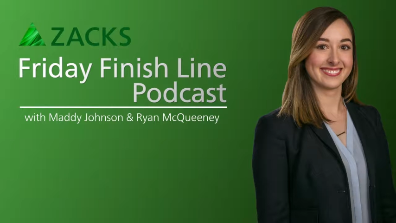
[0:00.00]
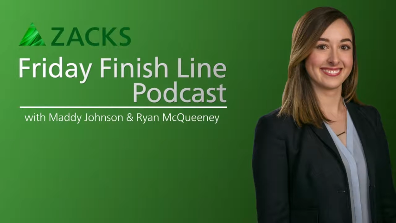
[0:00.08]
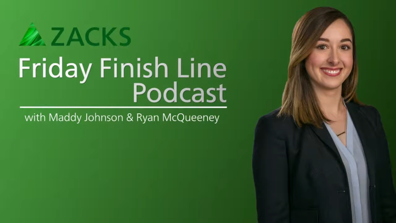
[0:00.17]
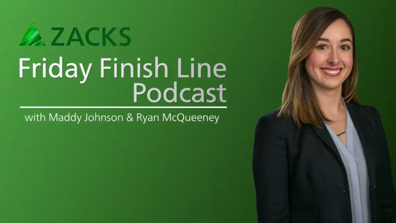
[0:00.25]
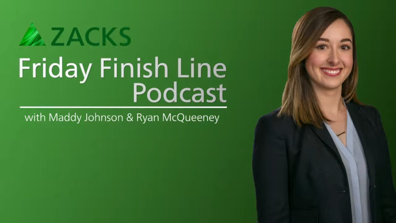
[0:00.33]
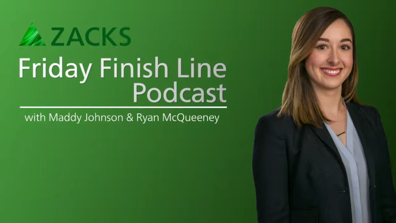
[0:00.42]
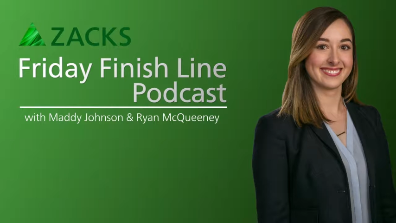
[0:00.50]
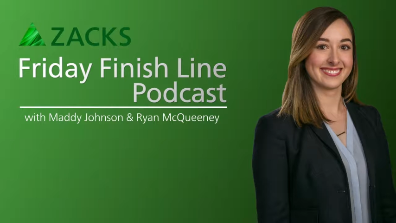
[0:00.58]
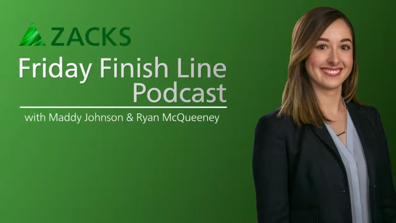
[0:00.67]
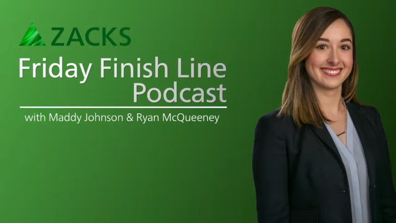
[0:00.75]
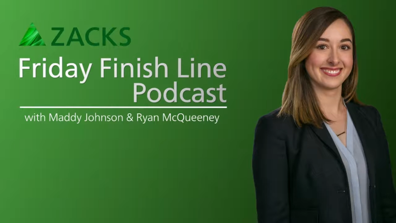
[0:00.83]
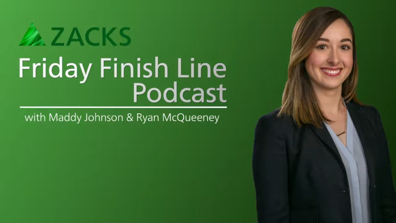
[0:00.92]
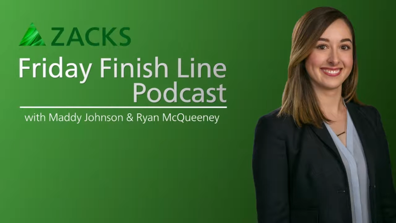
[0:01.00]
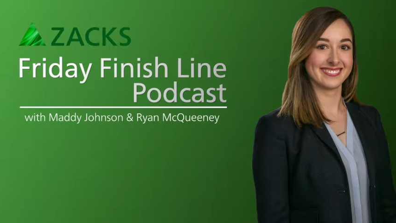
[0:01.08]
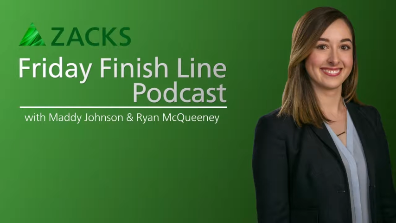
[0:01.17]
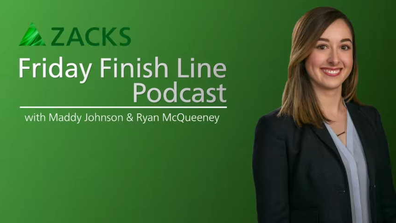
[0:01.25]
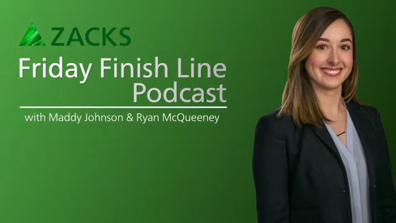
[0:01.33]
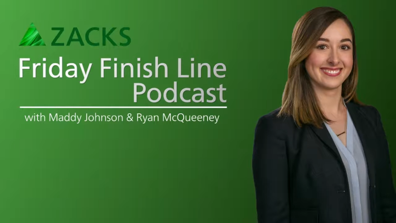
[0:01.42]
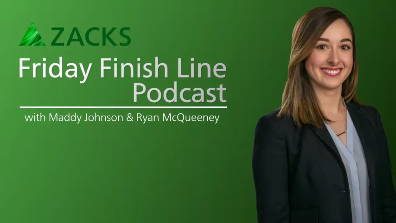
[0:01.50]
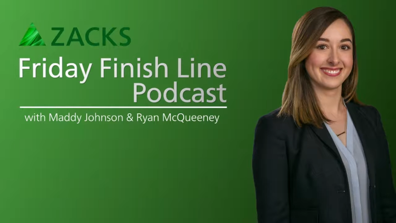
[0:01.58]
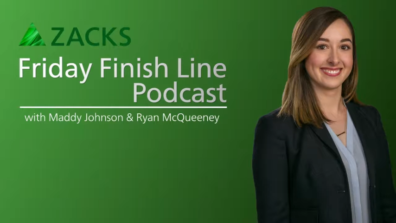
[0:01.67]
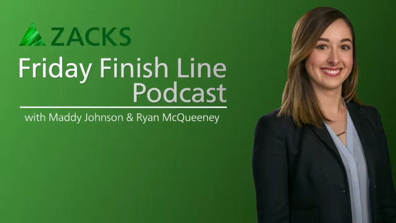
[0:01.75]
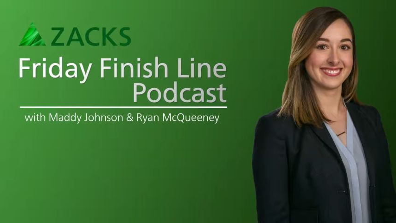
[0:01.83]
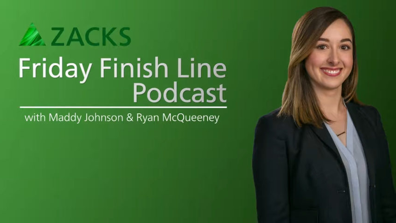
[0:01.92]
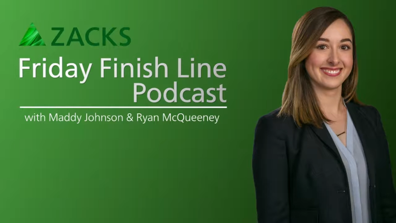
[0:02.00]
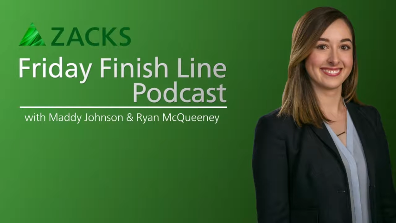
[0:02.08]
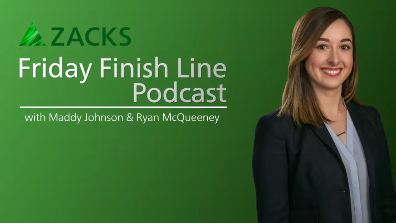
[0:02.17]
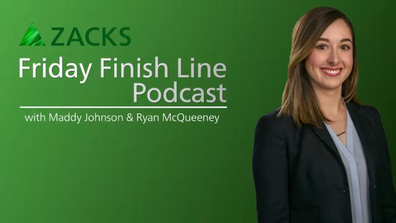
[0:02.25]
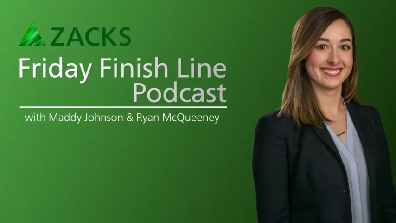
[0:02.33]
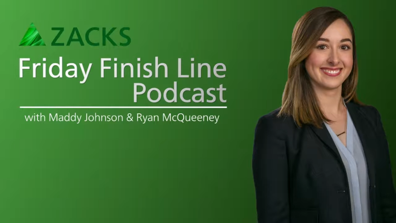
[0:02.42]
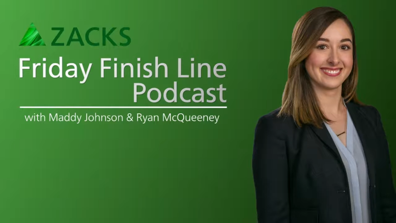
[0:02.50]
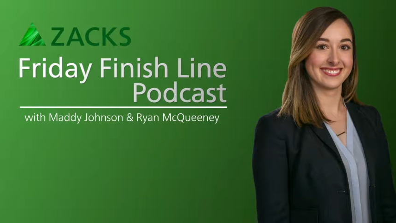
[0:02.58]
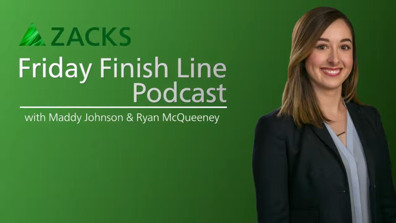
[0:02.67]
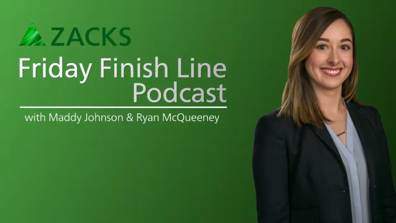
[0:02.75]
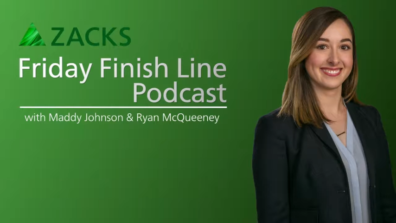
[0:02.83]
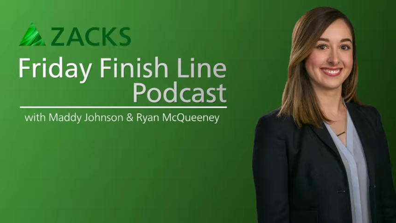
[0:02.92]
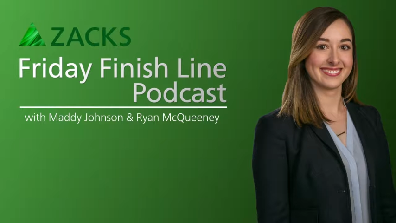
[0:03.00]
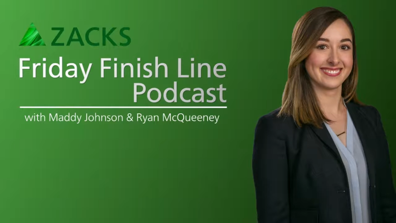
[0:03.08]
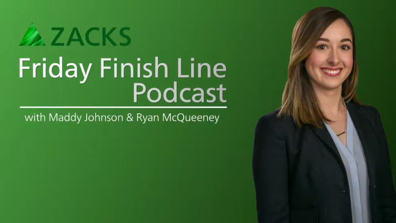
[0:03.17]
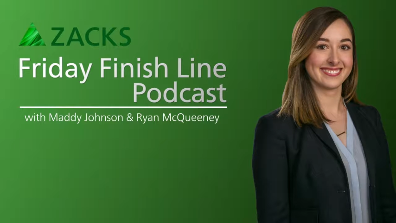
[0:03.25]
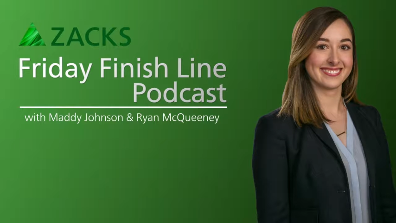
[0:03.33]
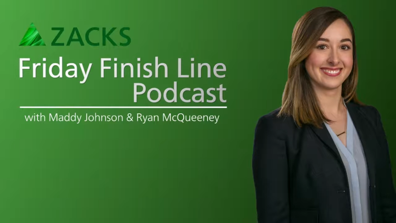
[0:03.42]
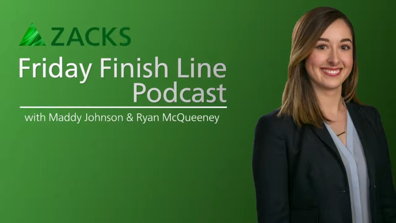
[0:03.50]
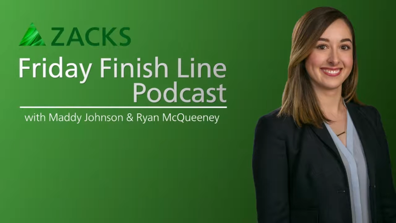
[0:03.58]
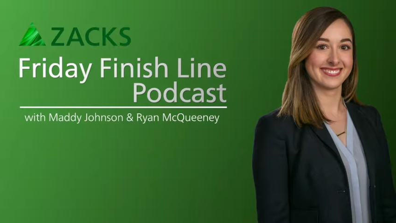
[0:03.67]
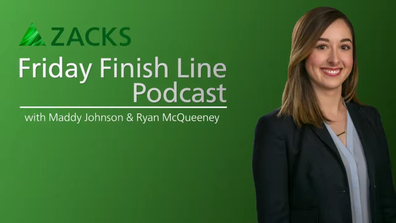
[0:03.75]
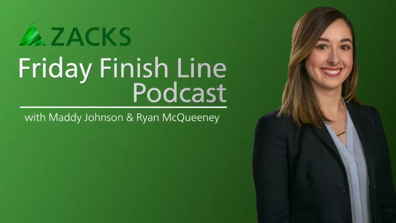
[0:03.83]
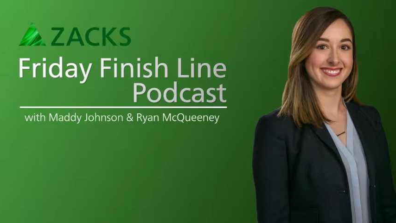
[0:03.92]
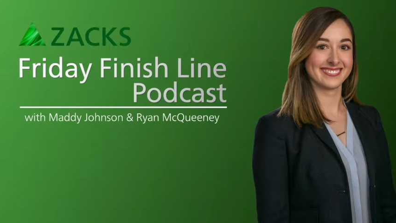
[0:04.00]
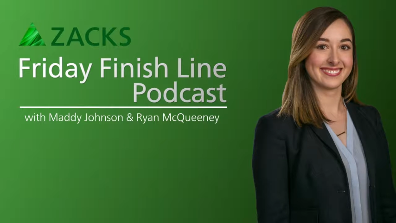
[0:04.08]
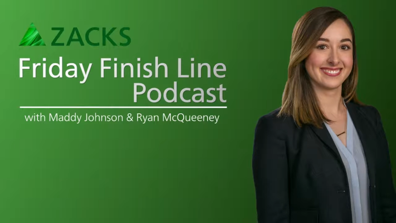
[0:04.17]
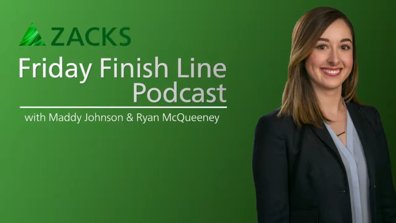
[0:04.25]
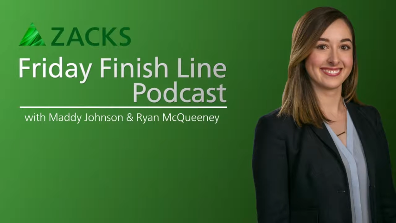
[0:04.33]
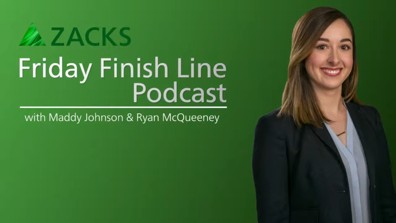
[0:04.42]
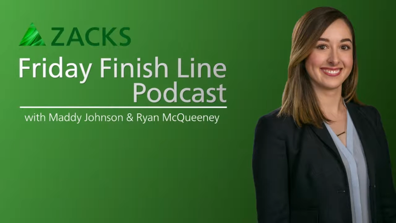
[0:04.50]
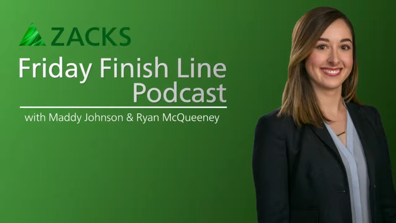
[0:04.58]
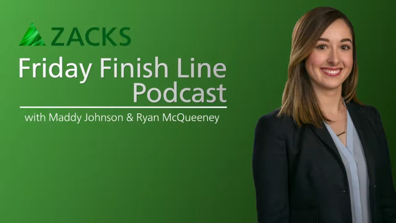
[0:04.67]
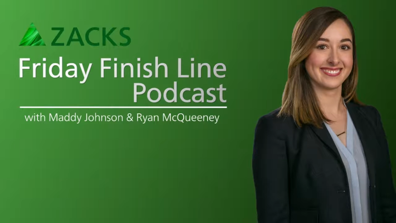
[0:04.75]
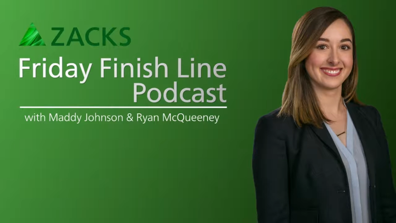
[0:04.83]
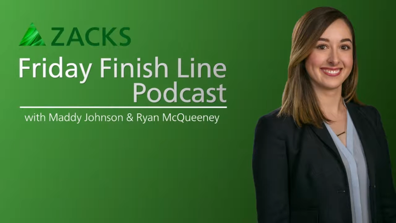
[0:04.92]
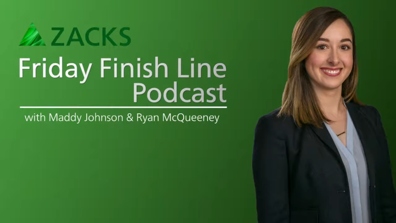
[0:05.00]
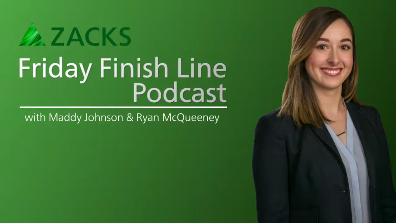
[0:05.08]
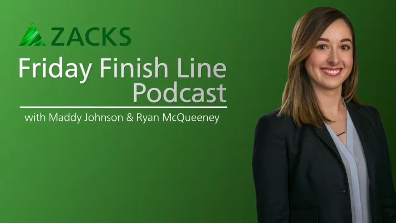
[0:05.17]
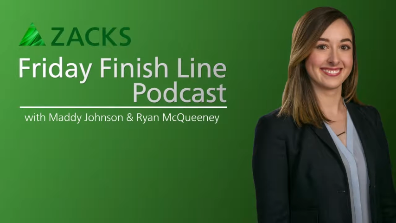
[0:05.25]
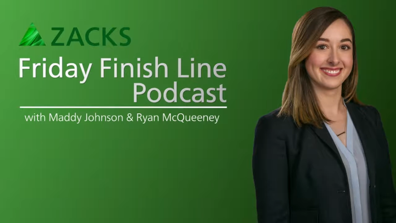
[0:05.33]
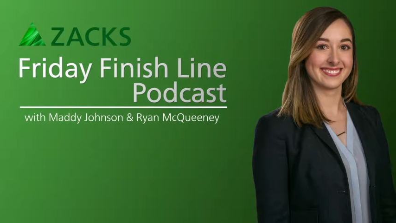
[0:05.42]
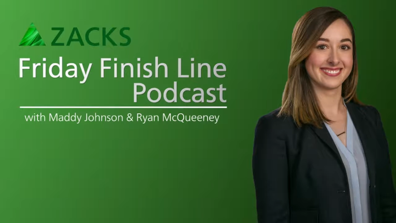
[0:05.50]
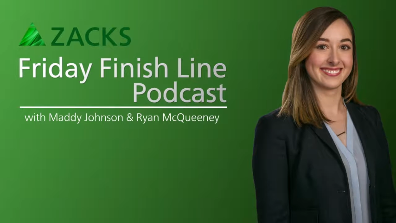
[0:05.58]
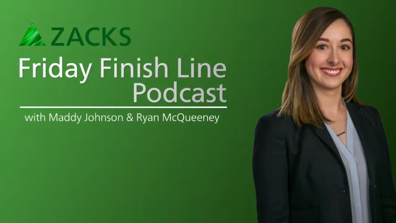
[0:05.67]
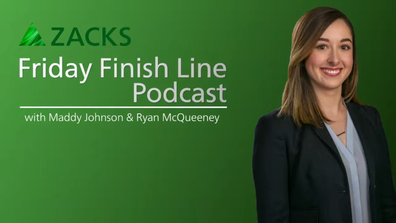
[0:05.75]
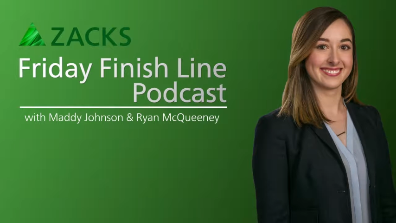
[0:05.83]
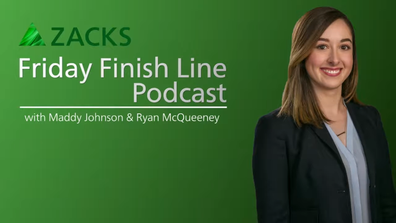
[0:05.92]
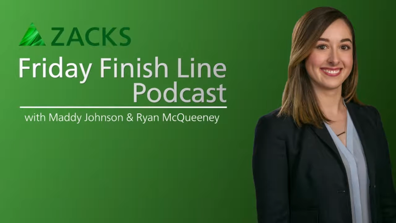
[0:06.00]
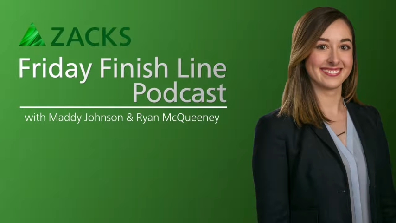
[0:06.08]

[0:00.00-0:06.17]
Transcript: (no lip movement)